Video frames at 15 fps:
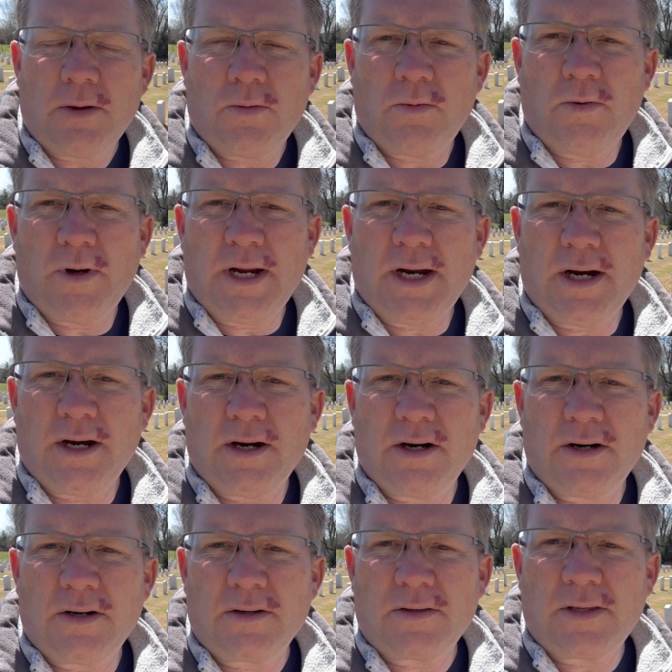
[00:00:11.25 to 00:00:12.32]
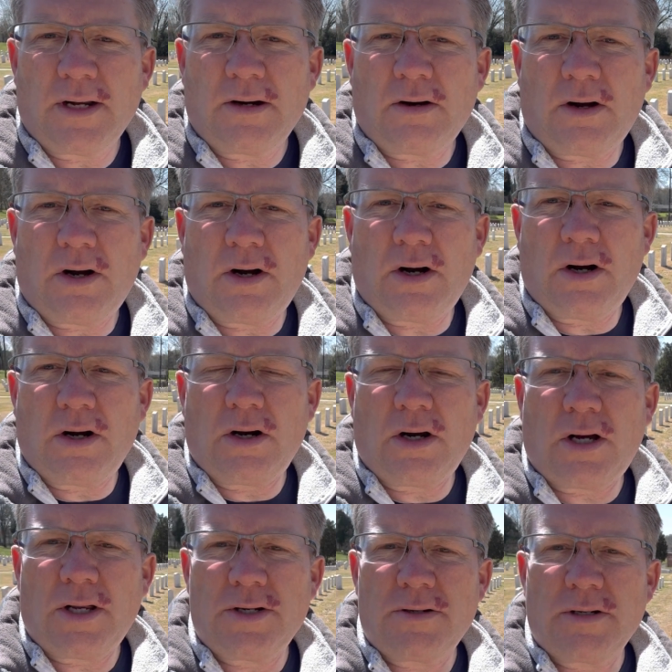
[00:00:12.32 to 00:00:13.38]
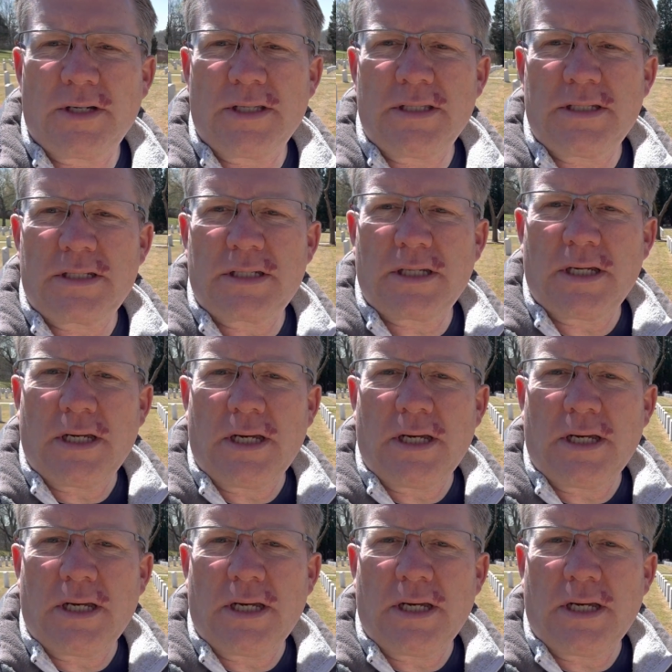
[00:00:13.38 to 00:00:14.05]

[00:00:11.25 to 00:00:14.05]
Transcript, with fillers: where there are hundreds